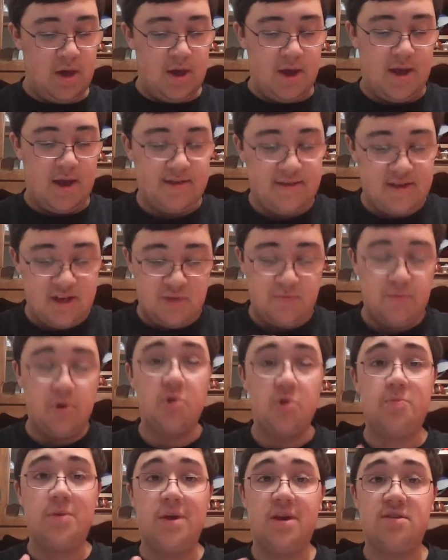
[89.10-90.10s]
And since
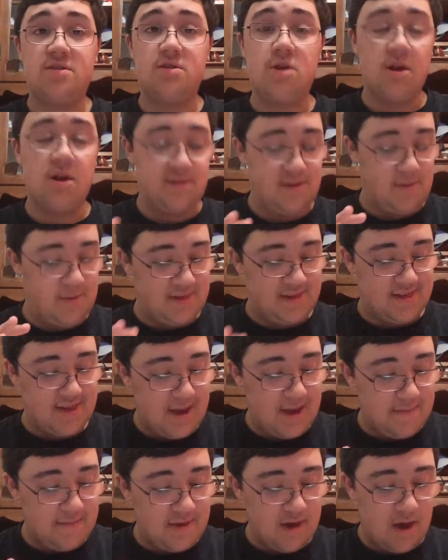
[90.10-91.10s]
both being starters at the
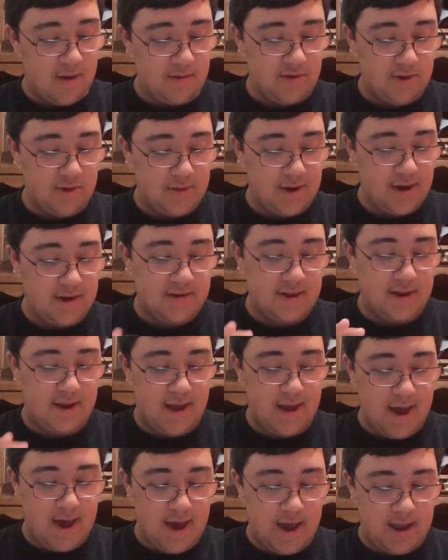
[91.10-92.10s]
same time,
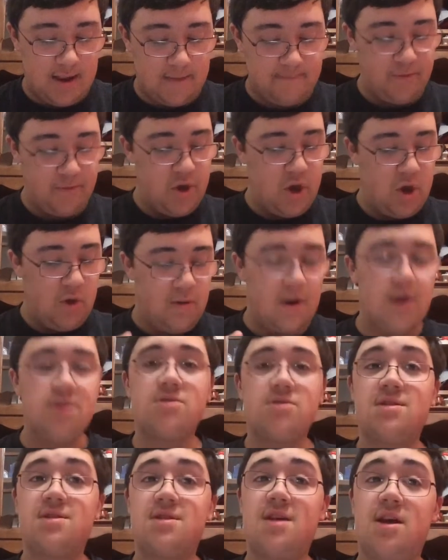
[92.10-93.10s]
2009,
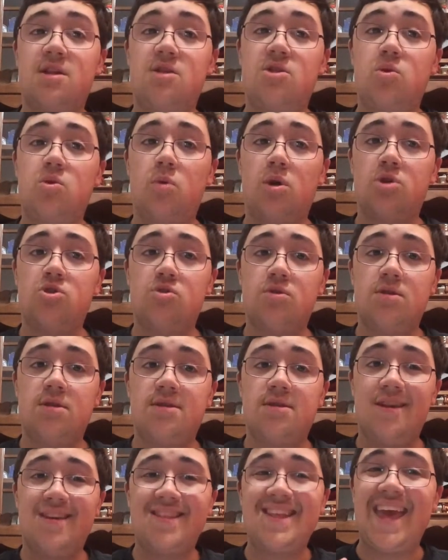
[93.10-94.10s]
Rodgers has had
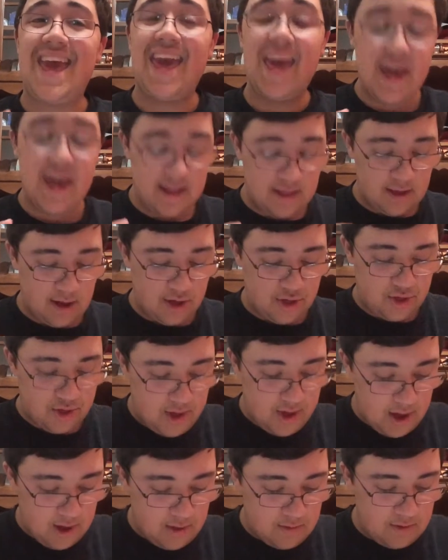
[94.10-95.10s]
268
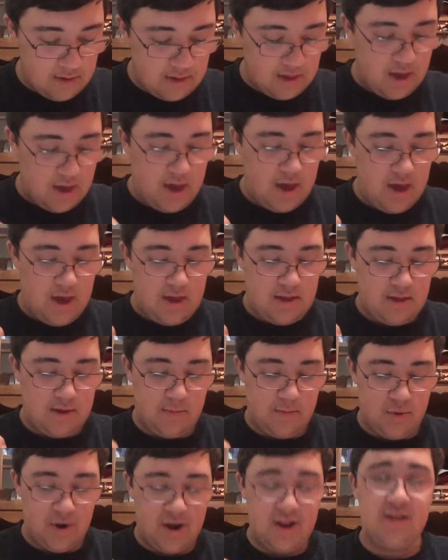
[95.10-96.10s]
touchdowns to
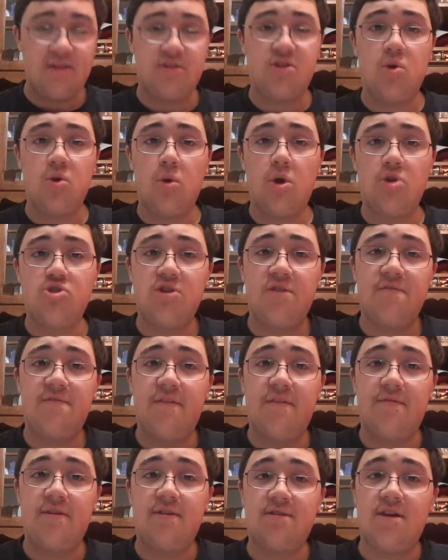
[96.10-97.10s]
Brady's
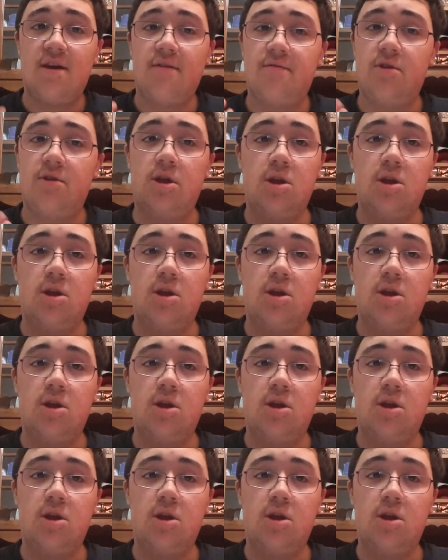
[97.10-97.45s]
257.